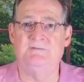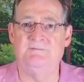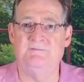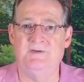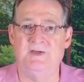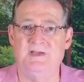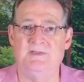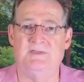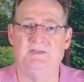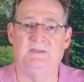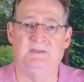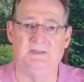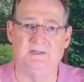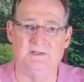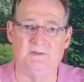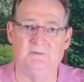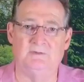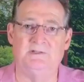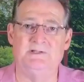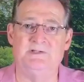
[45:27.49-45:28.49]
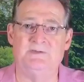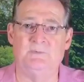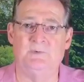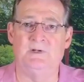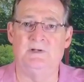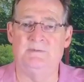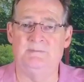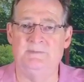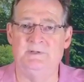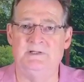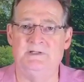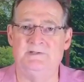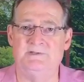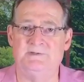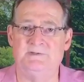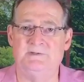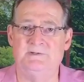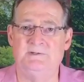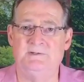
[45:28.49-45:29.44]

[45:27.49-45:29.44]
faith, literally, is what it means.